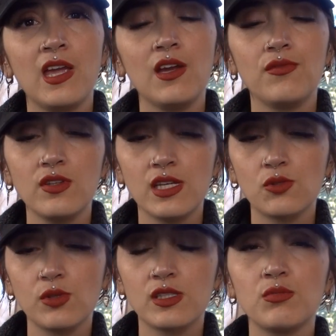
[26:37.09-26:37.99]

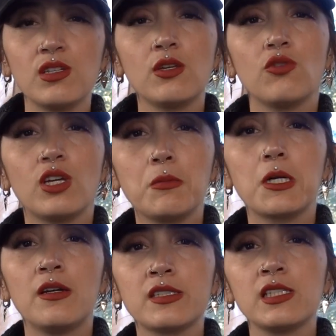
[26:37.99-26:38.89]
That's something that you keep
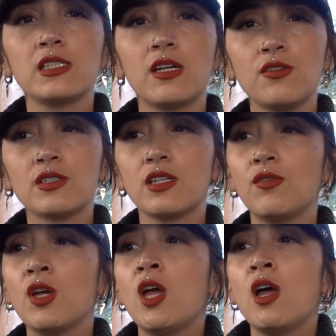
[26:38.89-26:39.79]
constantly telling
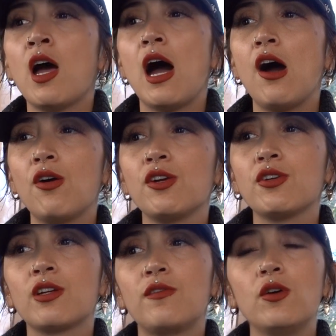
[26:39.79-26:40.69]
yourself, how are you
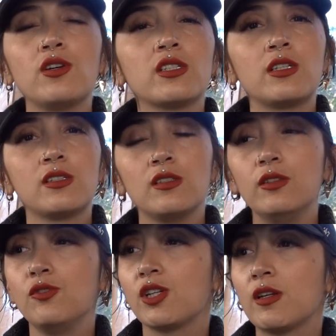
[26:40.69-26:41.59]
going to focus on a
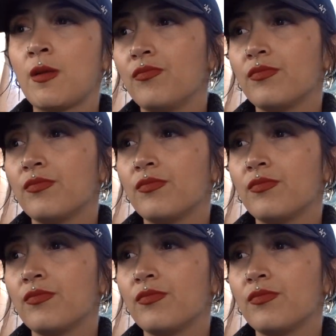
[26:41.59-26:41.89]
solution?